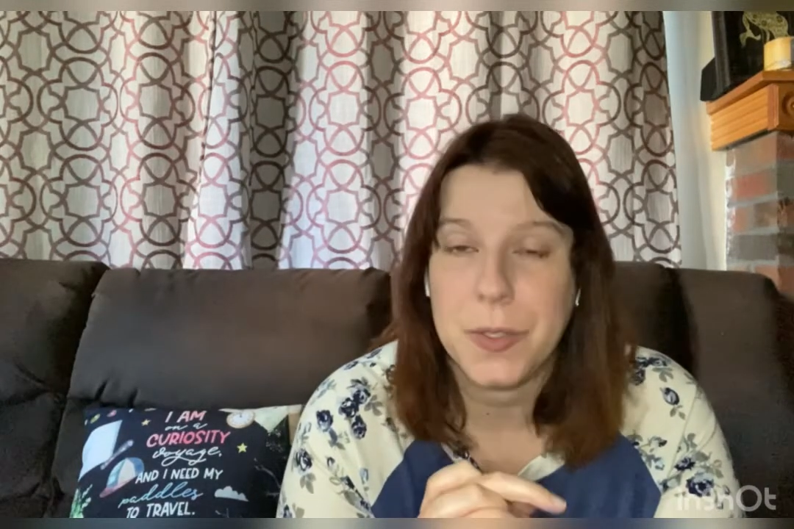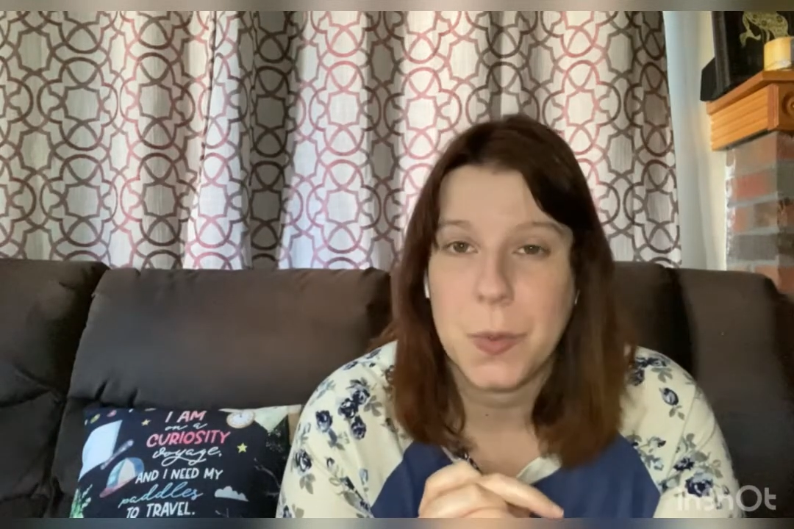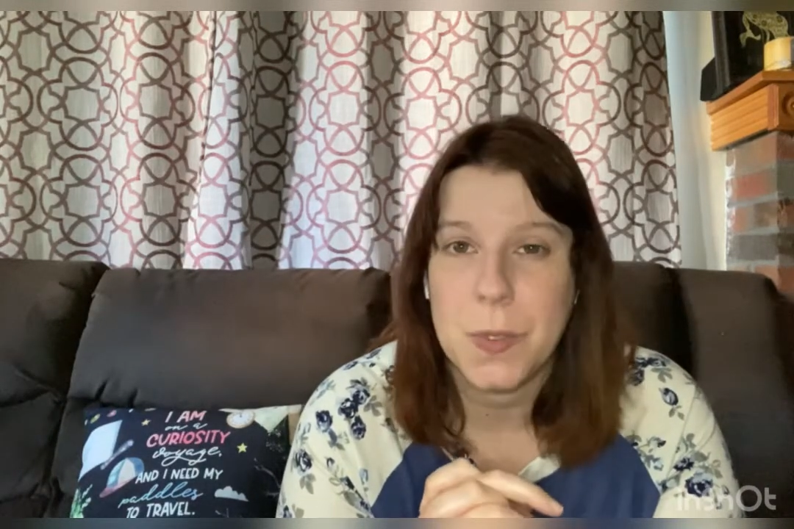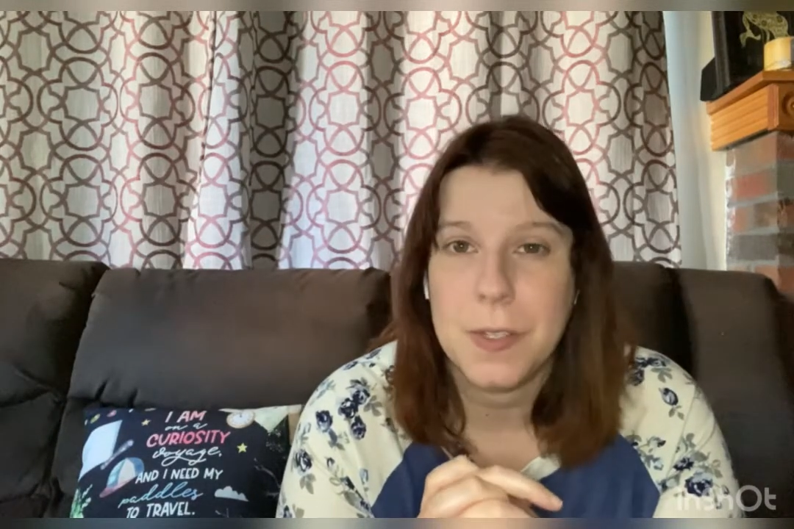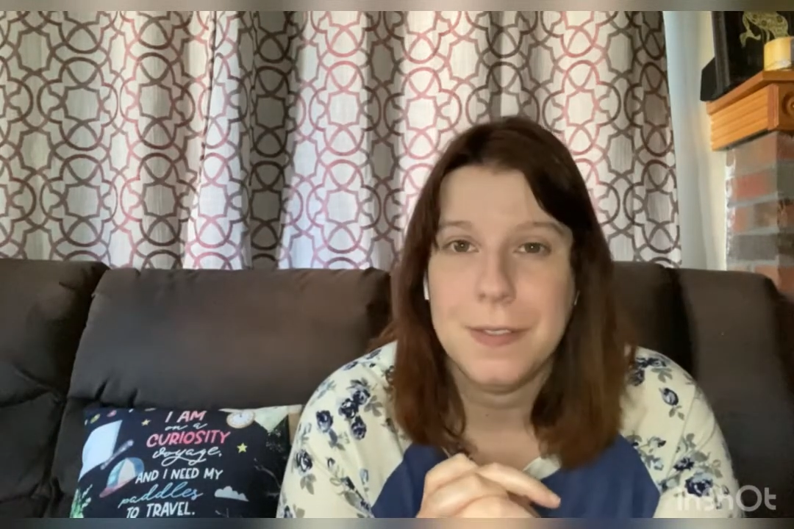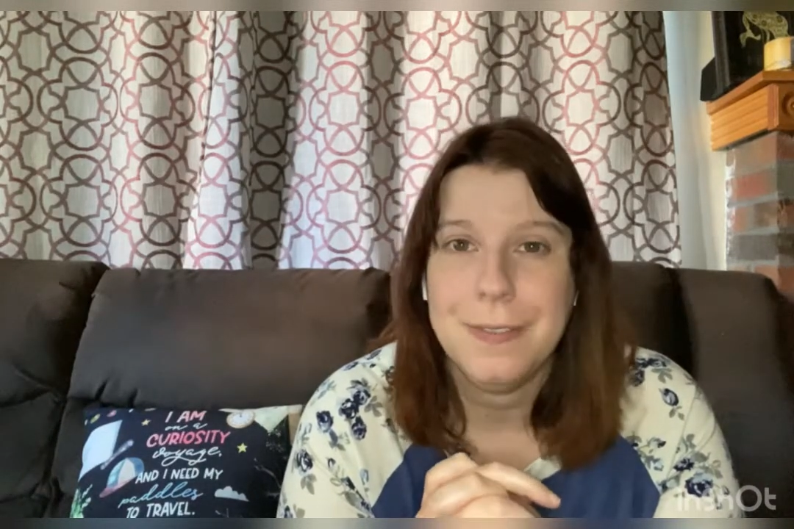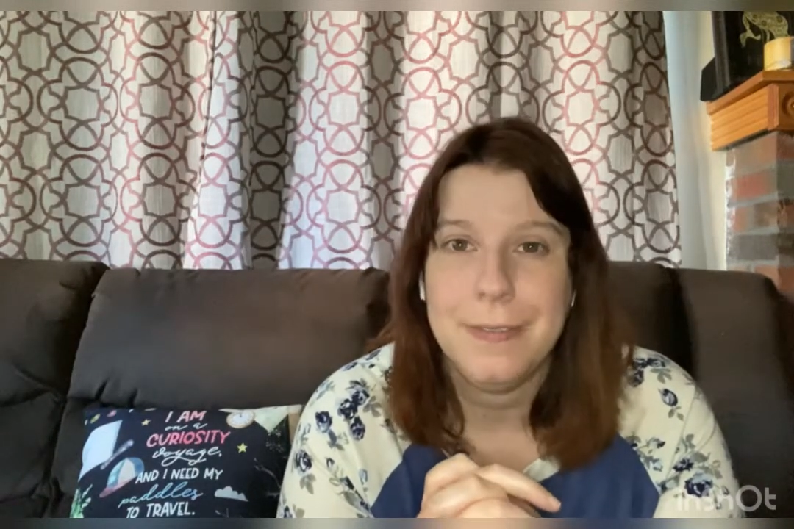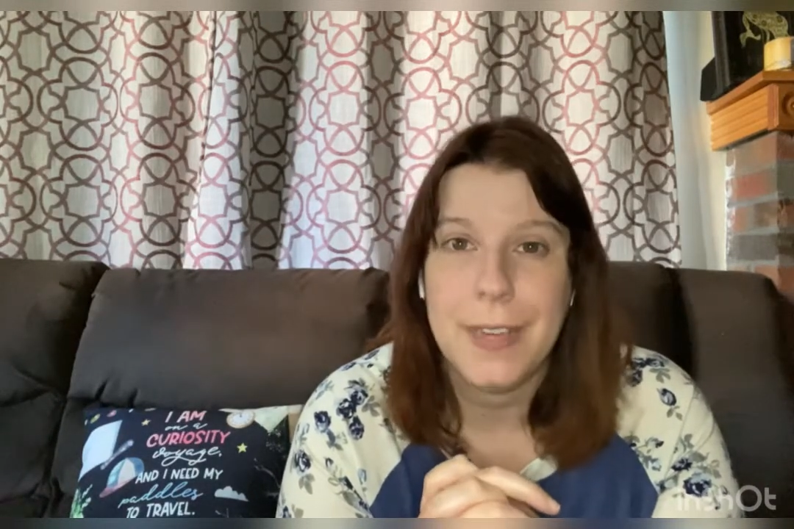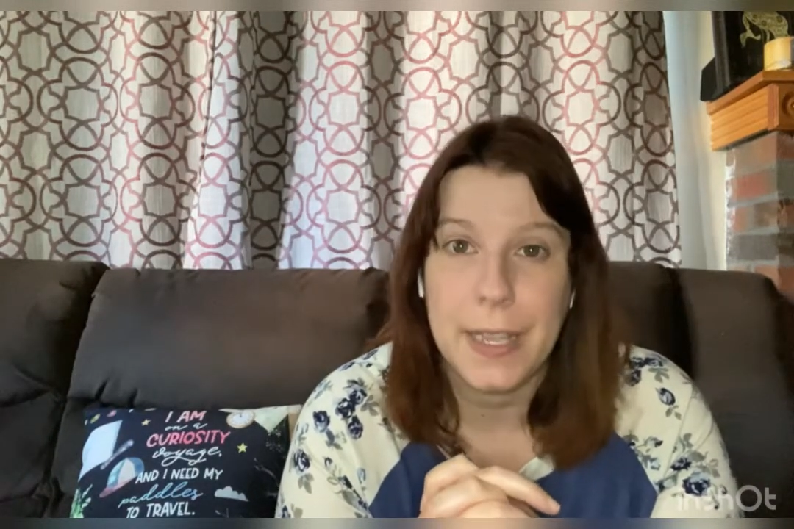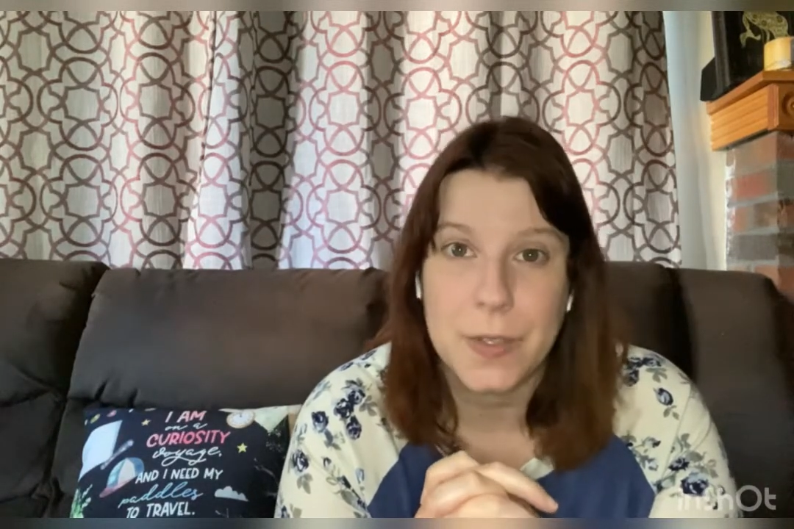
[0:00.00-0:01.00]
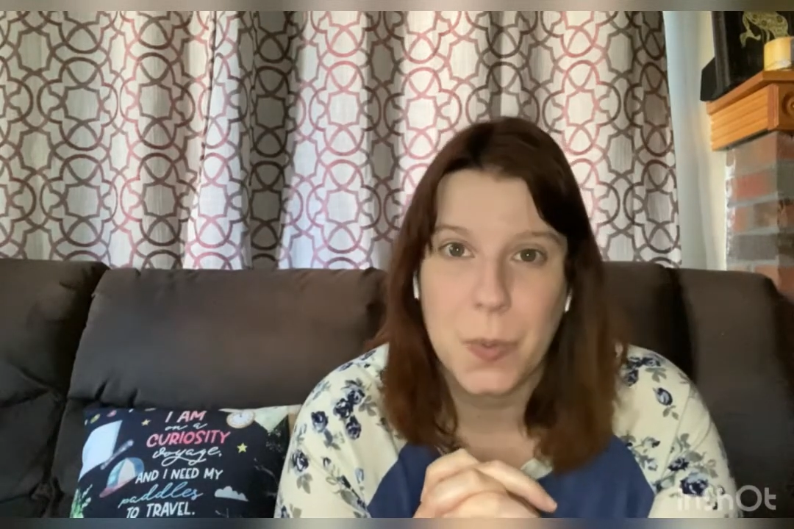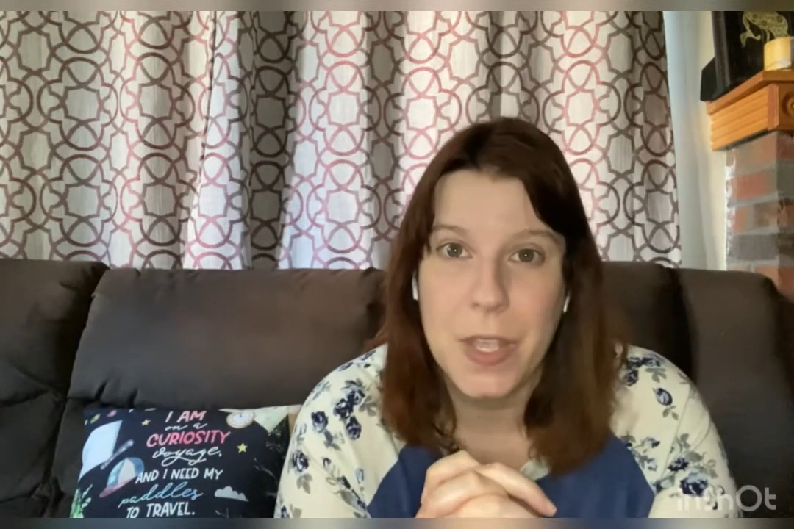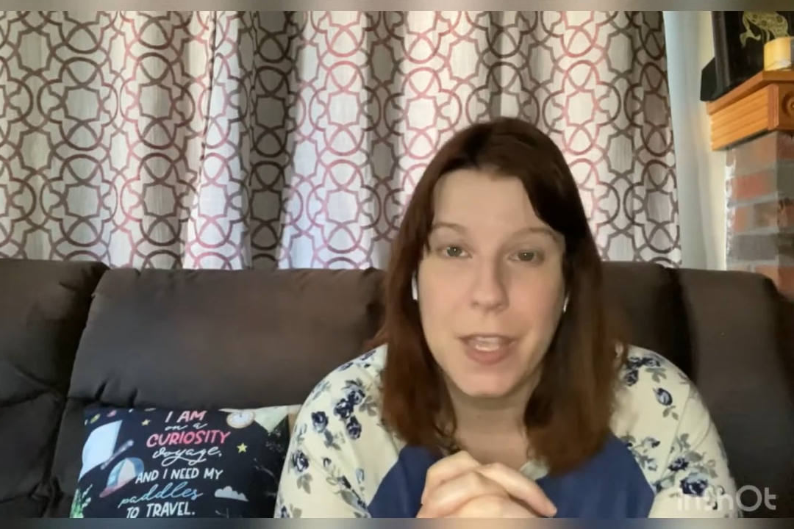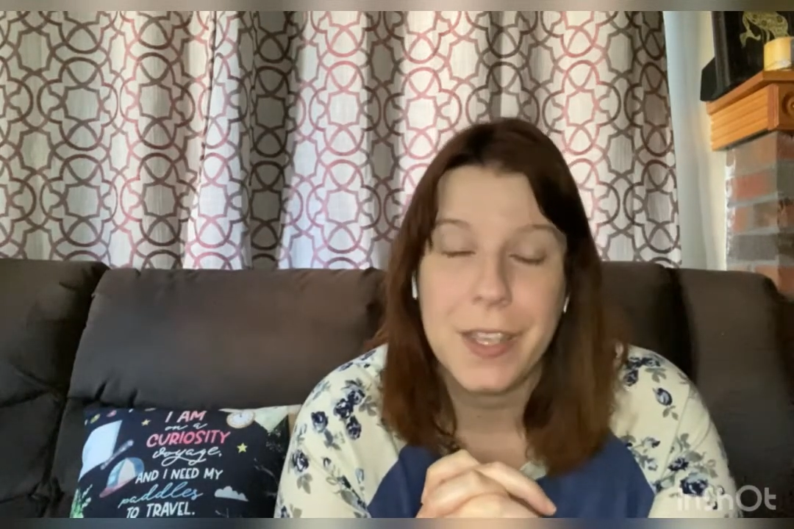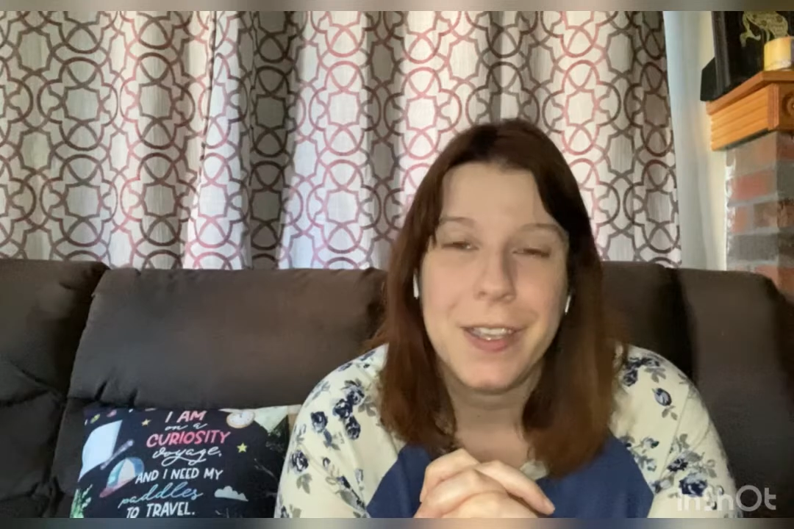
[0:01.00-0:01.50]
school next
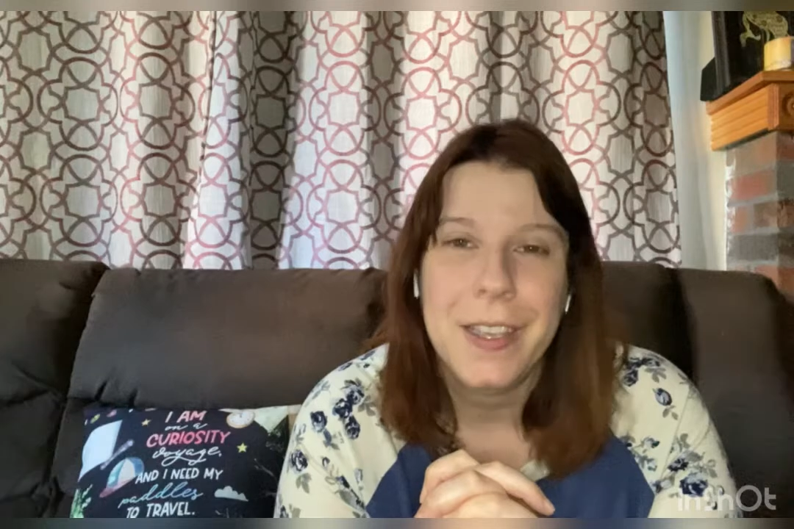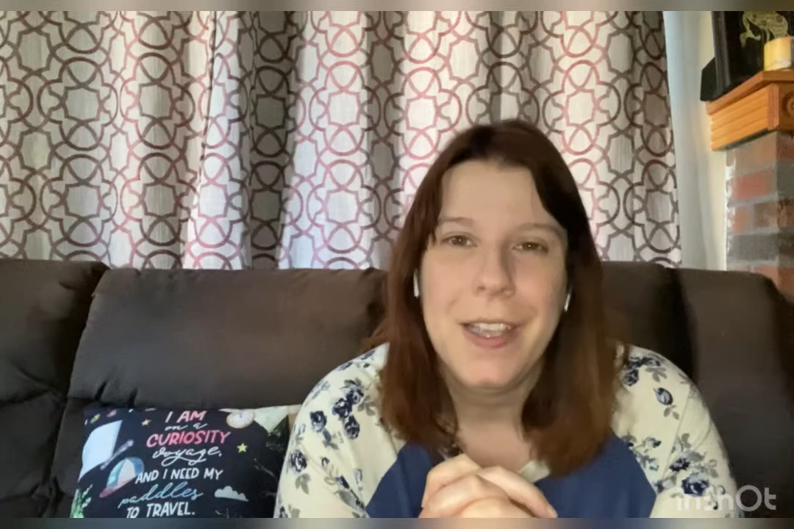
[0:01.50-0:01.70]
week.